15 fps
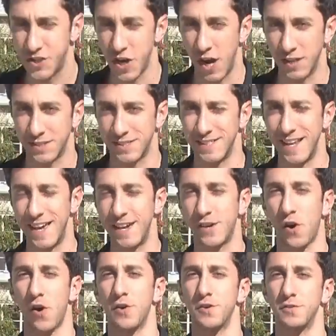Johnson, a
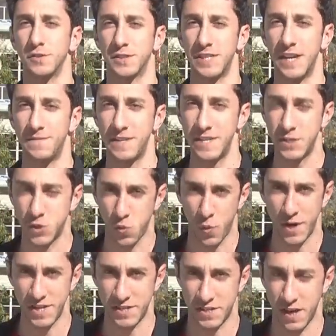Cardinal safety, he's
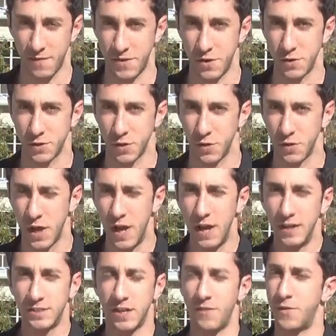twenty-seven years old,
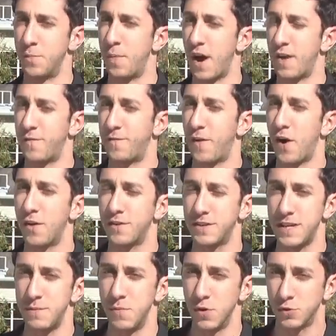suffered by far
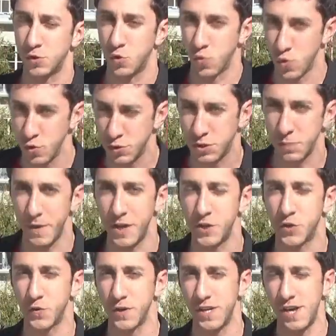the most gruesome
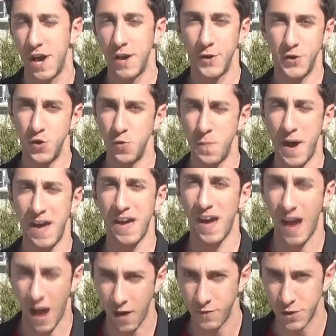injury you may
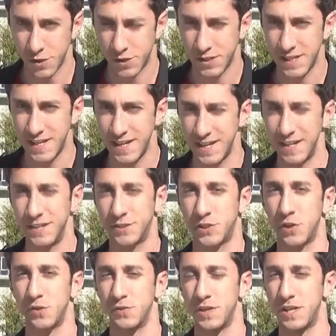ever see. It is
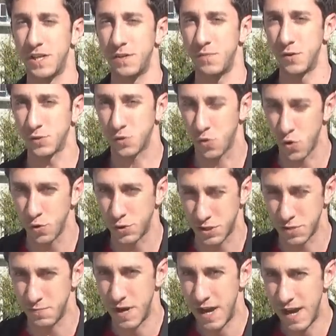certainly the most
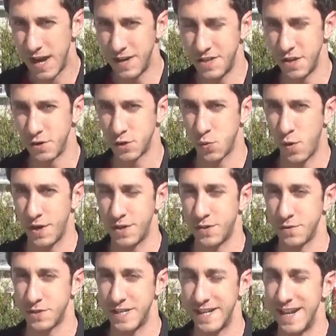gruesome in the year twenty
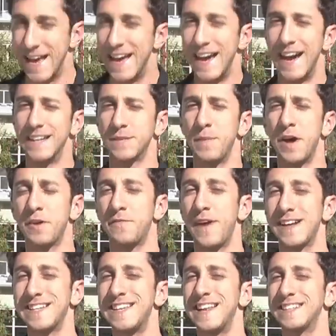thirteen. As a matter of
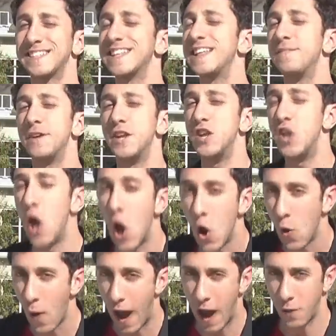fact, he doesn't even
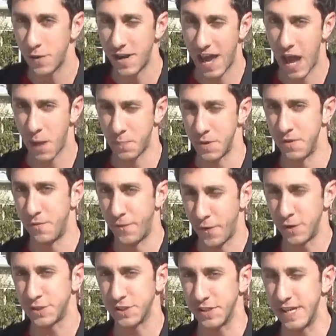know how it happened.
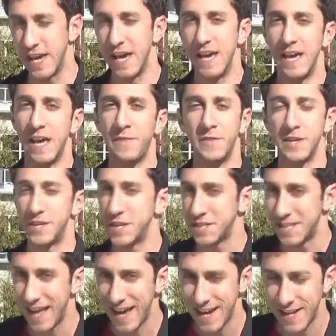Firstly, if you
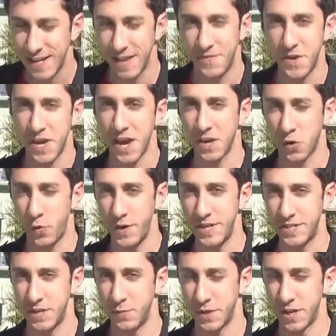just ate, if you get
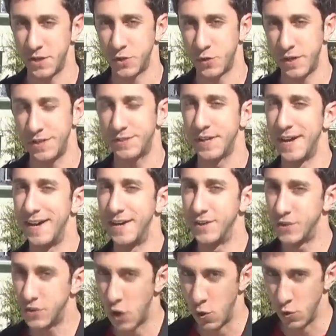queasy with injuries,
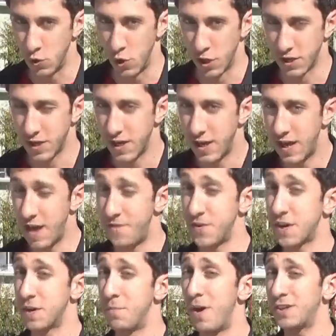don't look. If you
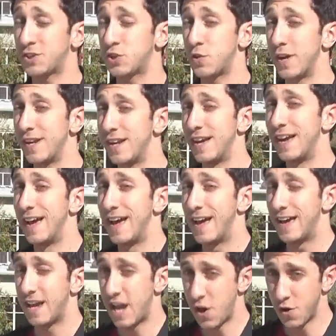can muster it,
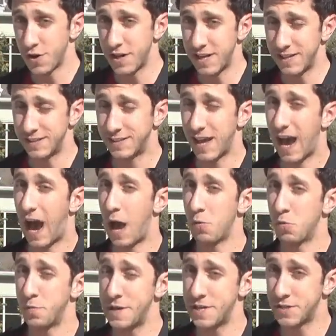here it is. I
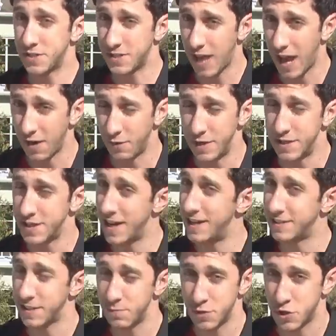will be silent,
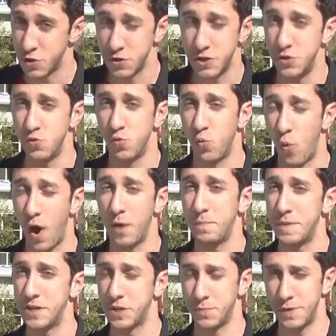as I'm sure you want
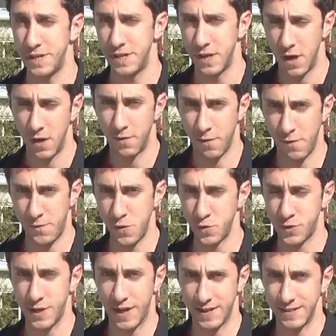me to be, for a few
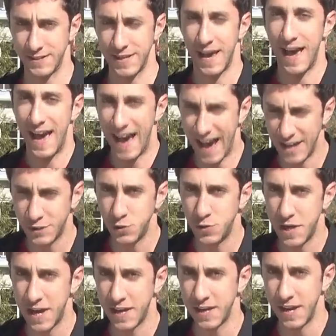seconds as you
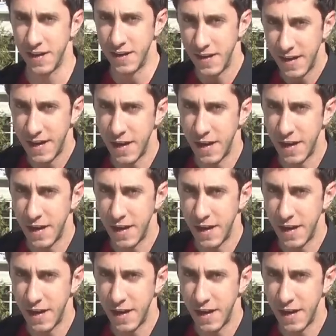take it in.